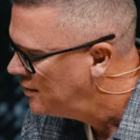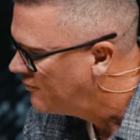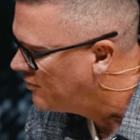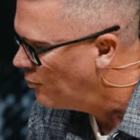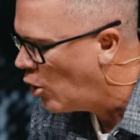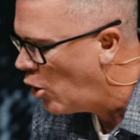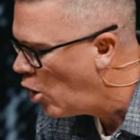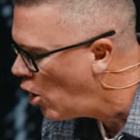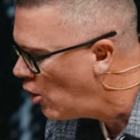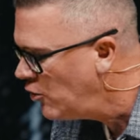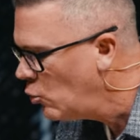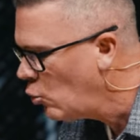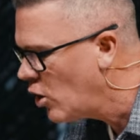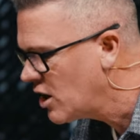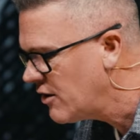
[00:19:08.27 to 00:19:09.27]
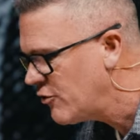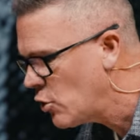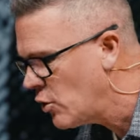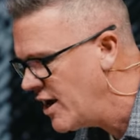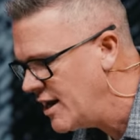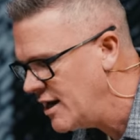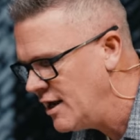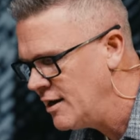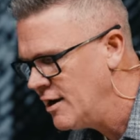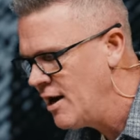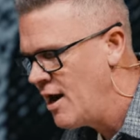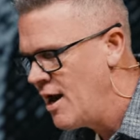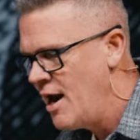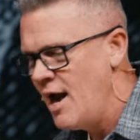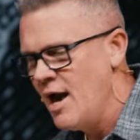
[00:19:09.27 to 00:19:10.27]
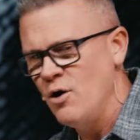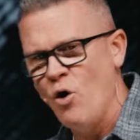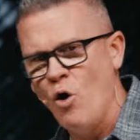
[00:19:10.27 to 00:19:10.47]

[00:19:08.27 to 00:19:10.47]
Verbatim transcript: from all the work of creating and